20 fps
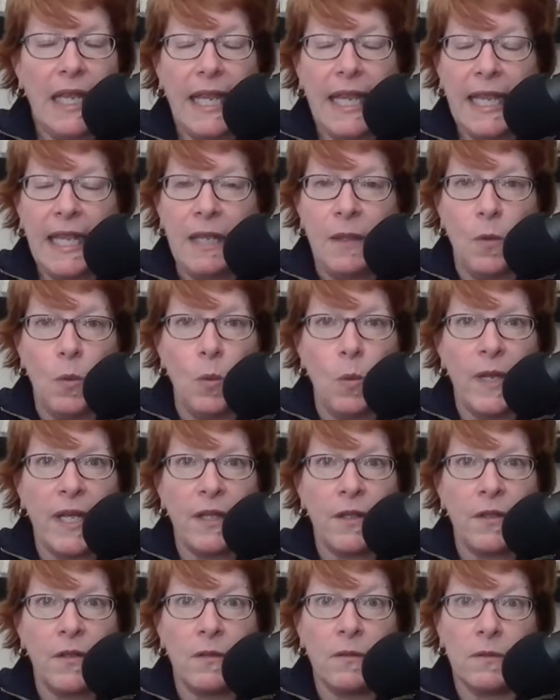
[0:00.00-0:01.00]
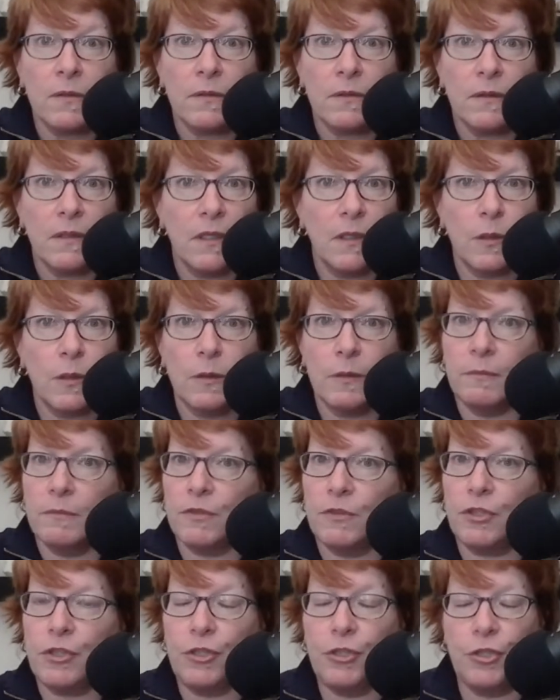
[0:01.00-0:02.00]
It will
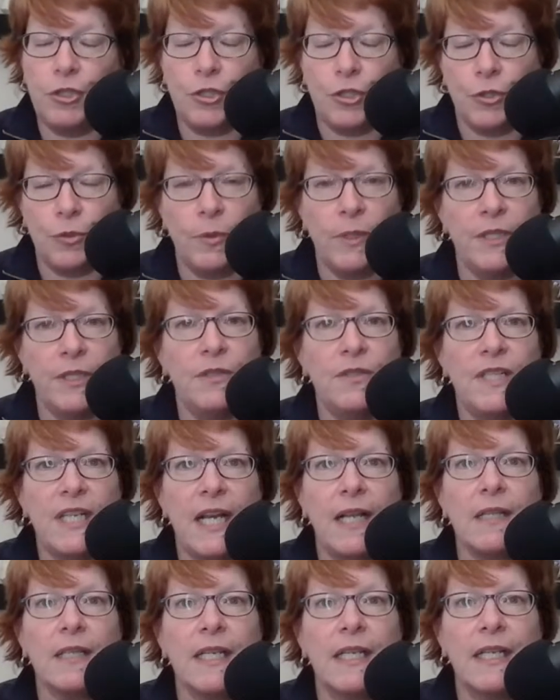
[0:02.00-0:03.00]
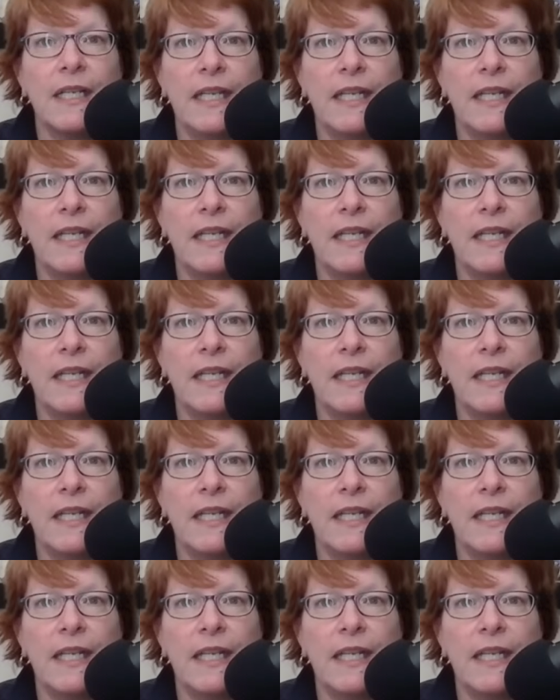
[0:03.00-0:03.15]
do what you tell it.